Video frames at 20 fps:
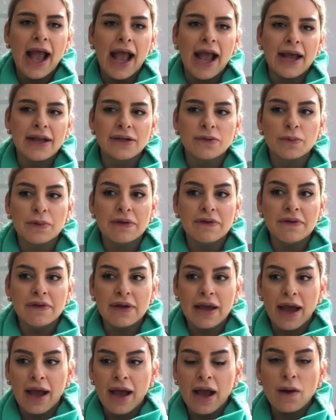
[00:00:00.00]
And we
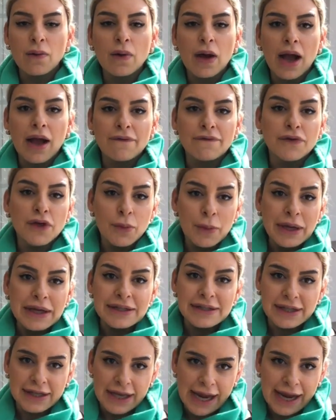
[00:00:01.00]
are uh,
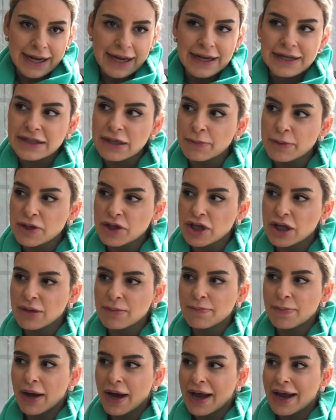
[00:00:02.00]
viewing today an exhibition
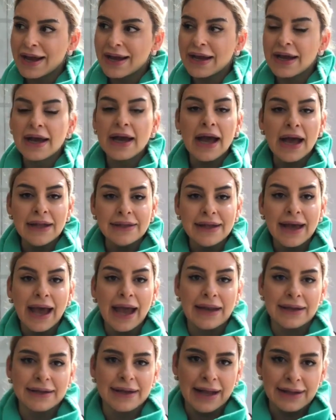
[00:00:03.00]
by Rada
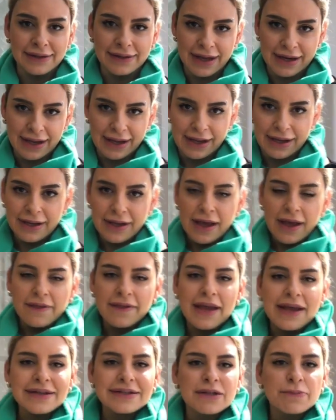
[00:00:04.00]
Al-Kandari.
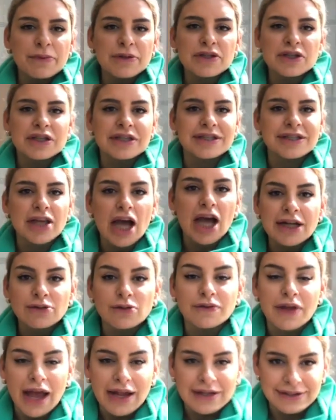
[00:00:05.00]
The exhibition is
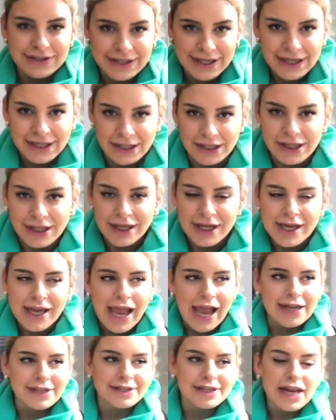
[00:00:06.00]
titled Until,
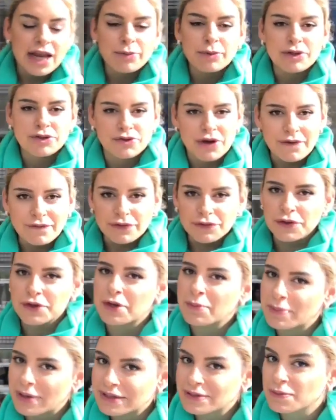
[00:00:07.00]
and today we traveled
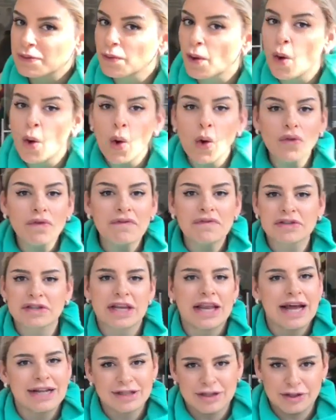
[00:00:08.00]
on a bus with all the
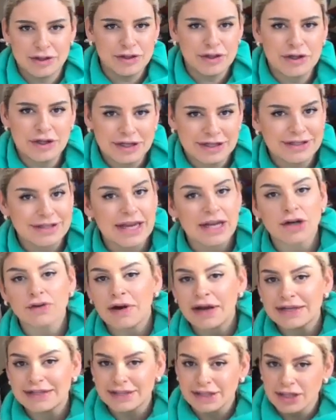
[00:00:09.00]
visual arts students in
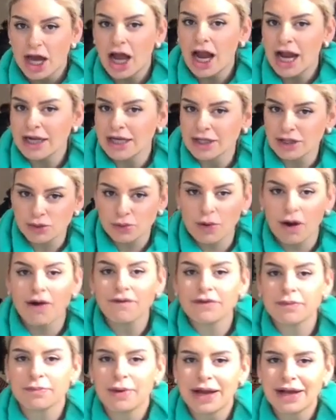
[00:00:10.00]
grades 9 and
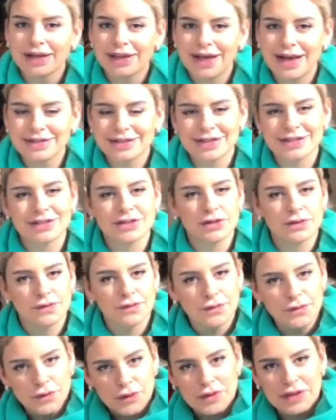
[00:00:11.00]
12 in my classes to
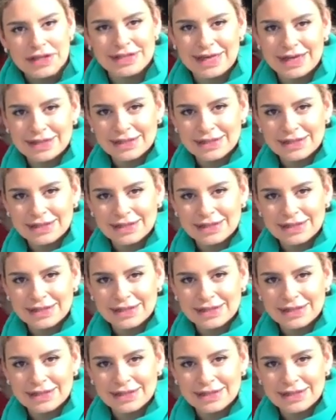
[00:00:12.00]
view this